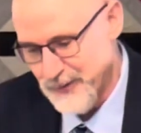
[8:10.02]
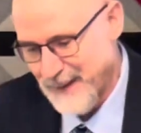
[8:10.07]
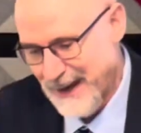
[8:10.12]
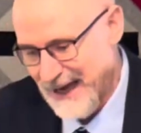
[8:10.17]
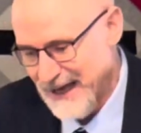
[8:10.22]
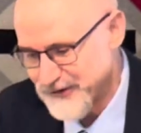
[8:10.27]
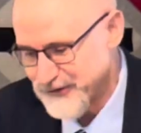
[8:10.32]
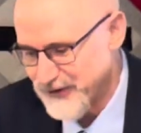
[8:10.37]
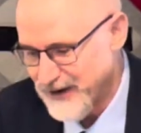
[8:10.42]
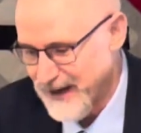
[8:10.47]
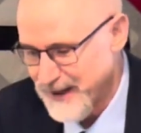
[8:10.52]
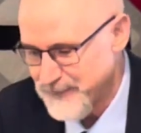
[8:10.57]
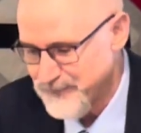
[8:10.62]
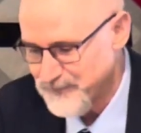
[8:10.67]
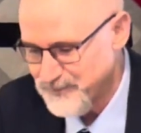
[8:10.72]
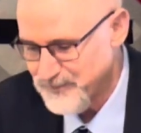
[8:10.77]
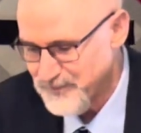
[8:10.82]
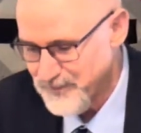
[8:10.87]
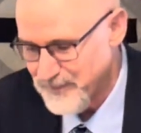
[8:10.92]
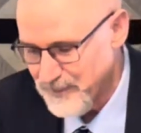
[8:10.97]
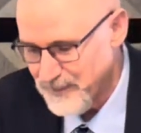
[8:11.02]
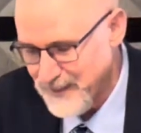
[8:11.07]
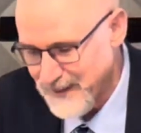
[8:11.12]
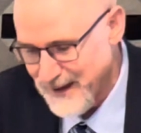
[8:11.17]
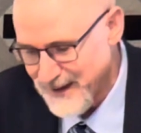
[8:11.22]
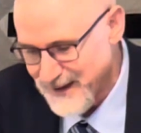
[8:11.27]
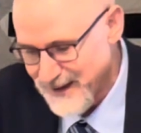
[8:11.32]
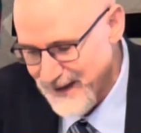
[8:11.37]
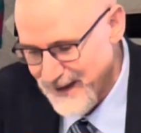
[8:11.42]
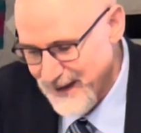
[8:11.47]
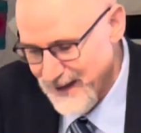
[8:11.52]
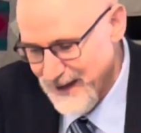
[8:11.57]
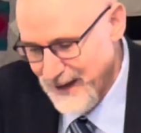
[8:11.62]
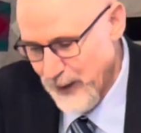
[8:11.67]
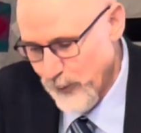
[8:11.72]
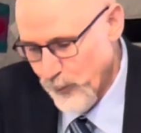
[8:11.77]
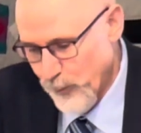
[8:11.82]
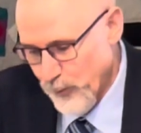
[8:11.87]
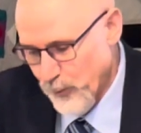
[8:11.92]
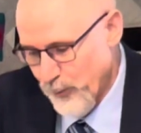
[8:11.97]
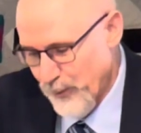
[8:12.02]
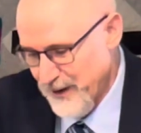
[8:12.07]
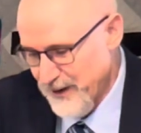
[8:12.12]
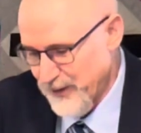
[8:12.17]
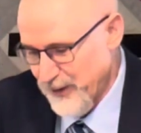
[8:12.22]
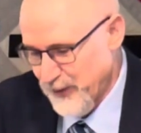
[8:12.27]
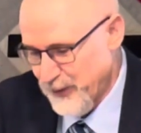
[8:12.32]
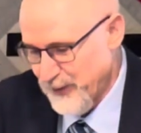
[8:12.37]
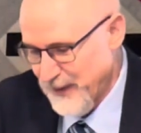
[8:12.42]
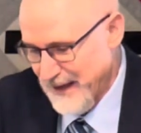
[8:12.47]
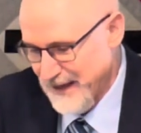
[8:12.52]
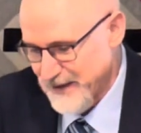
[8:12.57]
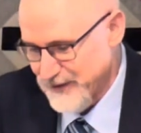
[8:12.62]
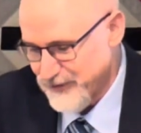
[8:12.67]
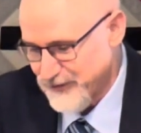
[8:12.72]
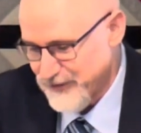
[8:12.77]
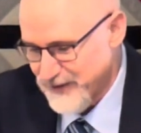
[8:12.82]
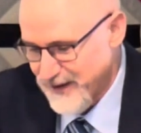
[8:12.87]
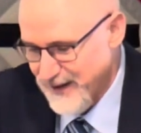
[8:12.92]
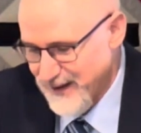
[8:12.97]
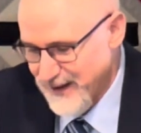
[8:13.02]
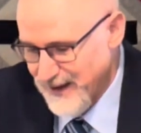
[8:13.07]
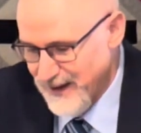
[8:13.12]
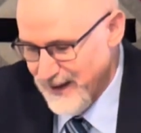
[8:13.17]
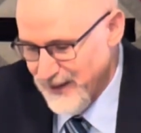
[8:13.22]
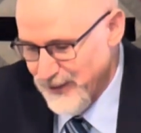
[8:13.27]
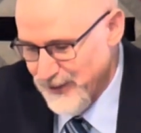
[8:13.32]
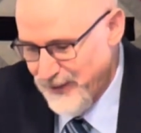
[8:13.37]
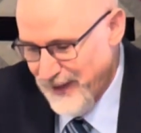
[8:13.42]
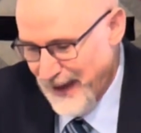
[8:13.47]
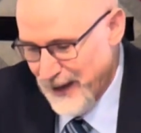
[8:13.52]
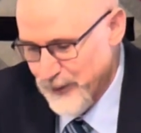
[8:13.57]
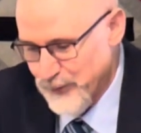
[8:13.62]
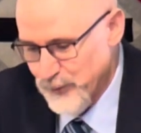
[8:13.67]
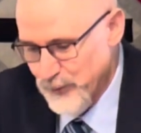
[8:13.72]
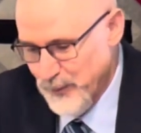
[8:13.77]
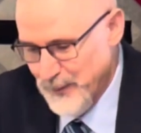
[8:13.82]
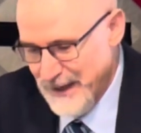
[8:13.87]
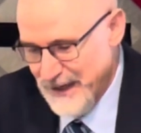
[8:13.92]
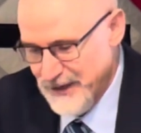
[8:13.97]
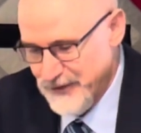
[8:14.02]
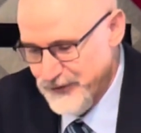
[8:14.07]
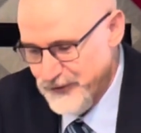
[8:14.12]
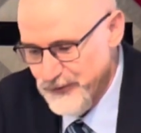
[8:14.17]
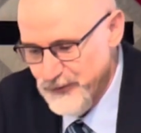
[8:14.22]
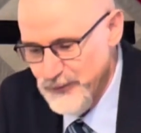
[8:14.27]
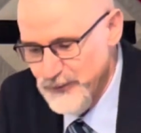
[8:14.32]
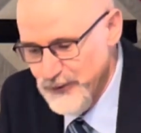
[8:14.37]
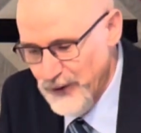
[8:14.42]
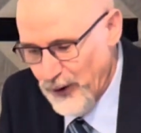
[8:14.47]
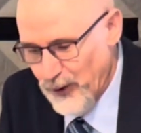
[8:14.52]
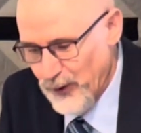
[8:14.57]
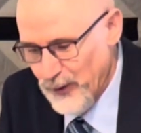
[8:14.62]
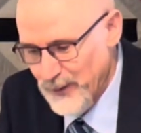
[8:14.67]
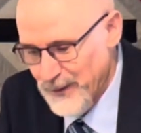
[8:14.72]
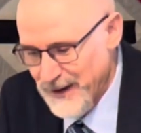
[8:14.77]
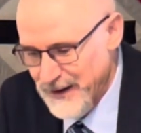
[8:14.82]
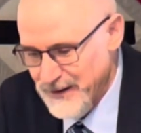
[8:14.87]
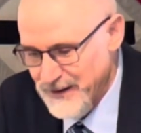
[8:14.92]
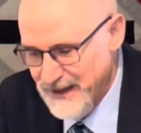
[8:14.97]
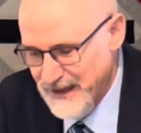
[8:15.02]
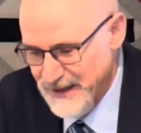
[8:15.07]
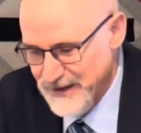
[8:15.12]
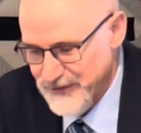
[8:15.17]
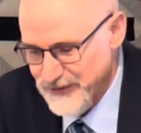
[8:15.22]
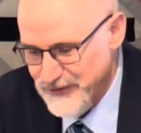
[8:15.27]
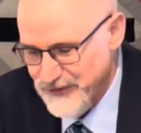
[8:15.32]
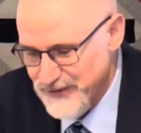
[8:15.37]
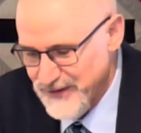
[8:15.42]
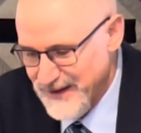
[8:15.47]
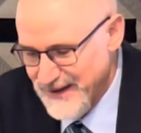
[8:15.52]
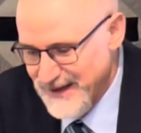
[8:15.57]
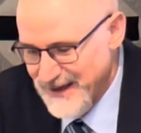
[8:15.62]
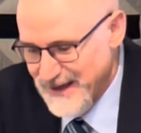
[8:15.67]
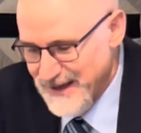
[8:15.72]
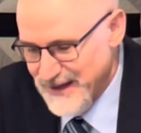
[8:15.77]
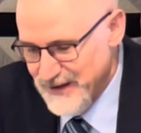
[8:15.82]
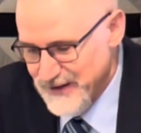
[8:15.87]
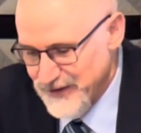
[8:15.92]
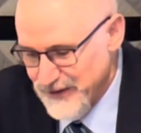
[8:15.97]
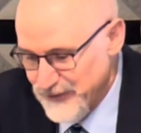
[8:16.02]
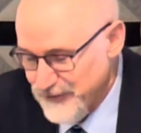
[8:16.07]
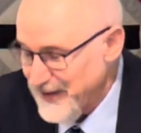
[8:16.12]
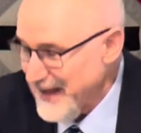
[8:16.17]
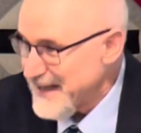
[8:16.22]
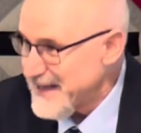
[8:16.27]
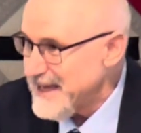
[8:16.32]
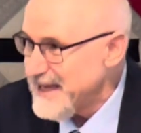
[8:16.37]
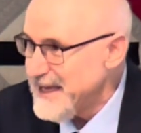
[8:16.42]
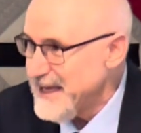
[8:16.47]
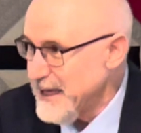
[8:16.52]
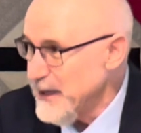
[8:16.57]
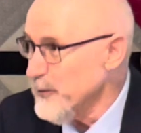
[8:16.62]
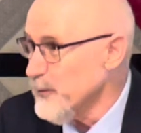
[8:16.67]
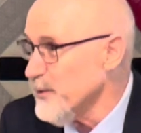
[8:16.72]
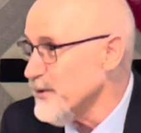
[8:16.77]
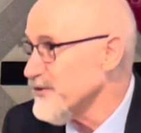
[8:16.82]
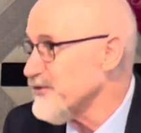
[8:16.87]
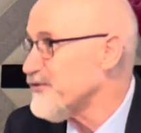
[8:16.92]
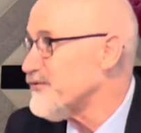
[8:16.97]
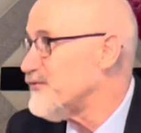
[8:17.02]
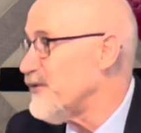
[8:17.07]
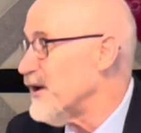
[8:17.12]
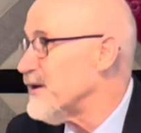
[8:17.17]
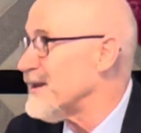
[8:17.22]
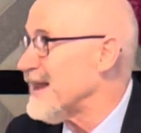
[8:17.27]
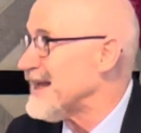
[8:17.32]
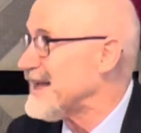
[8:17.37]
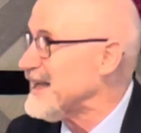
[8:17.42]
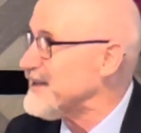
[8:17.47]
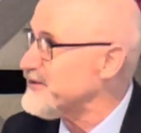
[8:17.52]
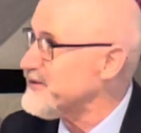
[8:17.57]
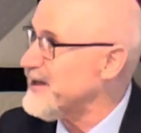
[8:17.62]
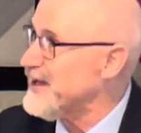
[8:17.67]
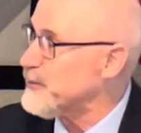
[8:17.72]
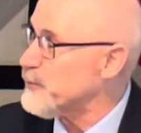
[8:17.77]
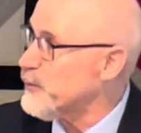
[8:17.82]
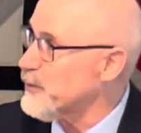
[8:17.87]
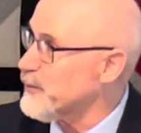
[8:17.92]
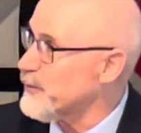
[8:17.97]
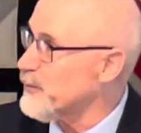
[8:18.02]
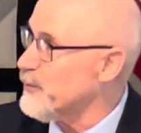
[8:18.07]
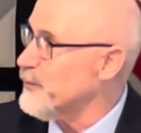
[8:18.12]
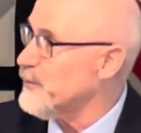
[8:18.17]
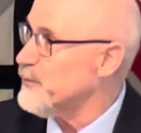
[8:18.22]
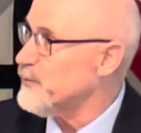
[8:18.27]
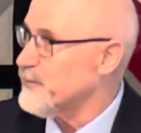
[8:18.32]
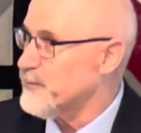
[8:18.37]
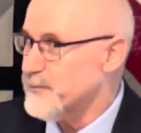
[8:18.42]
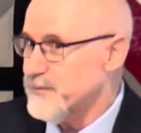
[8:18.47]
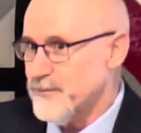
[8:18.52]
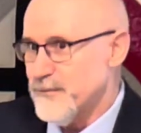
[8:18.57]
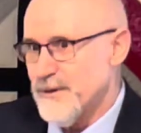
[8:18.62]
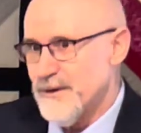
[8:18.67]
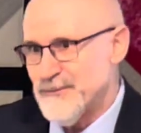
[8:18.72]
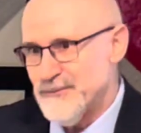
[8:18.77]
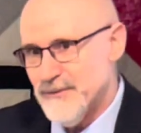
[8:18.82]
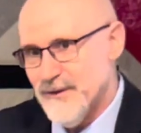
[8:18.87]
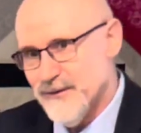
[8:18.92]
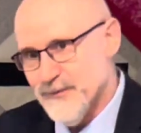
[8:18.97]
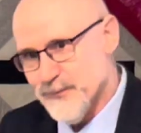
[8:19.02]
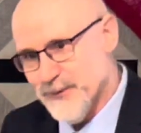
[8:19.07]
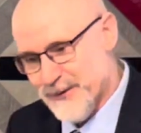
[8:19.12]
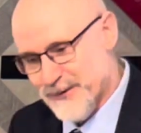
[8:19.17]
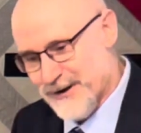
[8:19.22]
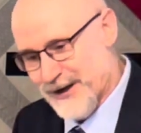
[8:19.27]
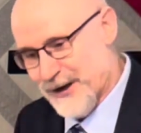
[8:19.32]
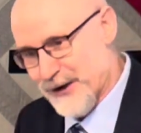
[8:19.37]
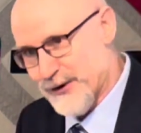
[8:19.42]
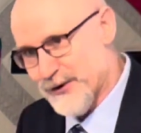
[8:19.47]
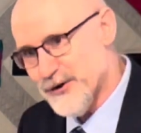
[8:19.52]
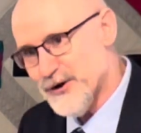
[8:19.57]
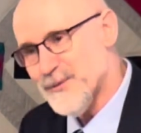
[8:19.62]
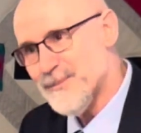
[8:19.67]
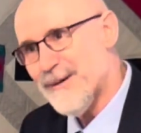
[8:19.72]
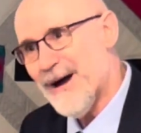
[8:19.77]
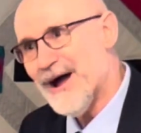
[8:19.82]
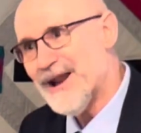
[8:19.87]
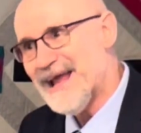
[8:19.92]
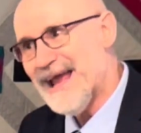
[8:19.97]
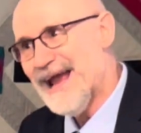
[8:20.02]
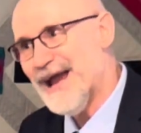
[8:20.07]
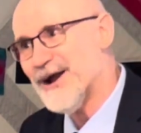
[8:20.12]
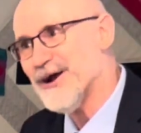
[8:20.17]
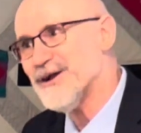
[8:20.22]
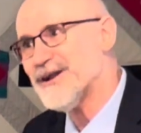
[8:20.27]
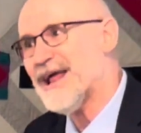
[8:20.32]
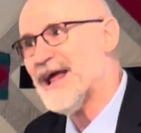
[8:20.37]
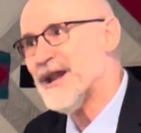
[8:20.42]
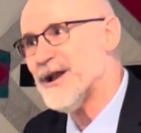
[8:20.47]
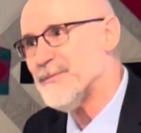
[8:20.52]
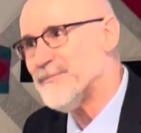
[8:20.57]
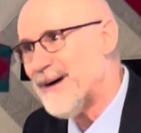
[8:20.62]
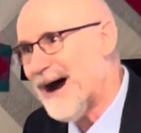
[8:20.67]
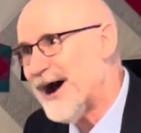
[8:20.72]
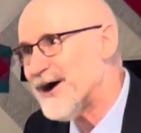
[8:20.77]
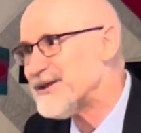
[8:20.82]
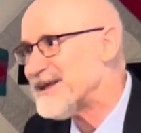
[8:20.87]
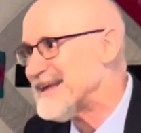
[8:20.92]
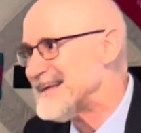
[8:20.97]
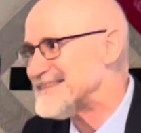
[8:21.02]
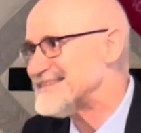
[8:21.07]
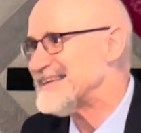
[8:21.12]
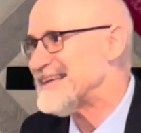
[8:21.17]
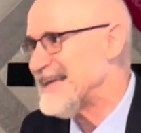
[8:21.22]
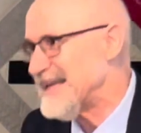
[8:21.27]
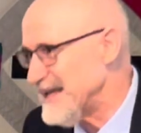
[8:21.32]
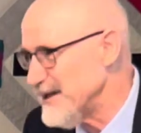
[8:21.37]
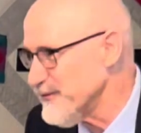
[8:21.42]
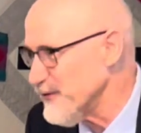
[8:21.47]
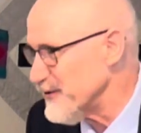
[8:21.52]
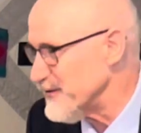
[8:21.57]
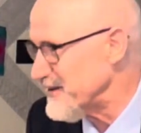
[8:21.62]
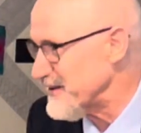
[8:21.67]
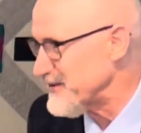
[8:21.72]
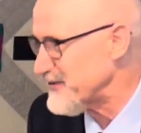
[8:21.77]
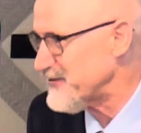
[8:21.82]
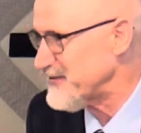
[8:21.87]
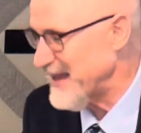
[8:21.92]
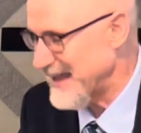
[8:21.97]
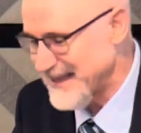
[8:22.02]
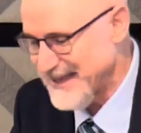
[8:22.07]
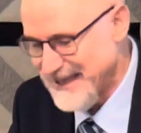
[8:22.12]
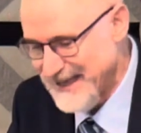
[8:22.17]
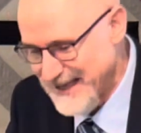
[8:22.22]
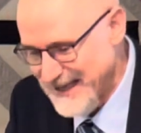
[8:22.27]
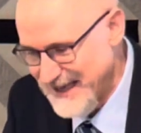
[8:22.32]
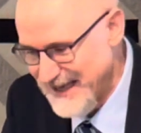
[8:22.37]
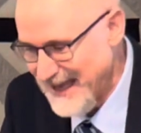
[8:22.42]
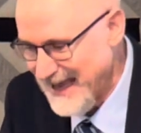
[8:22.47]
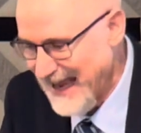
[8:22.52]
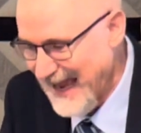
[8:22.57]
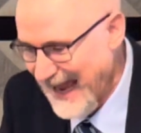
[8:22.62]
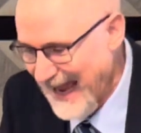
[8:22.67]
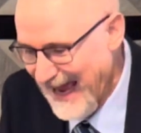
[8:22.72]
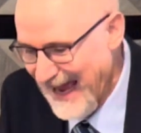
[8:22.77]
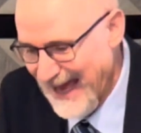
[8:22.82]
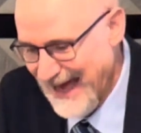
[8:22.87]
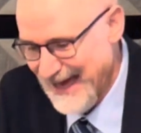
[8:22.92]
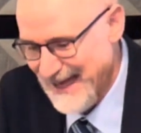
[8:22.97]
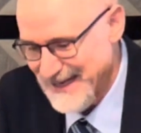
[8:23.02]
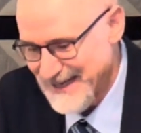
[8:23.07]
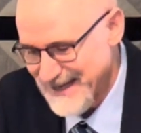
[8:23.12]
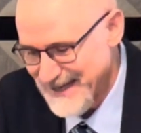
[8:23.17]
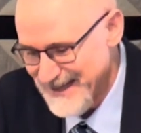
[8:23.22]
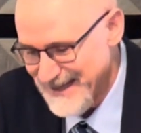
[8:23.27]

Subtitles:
the Magi. One of the things that we do know is that he was, like I said, we're going to learn about Herod and about his evilness that he had.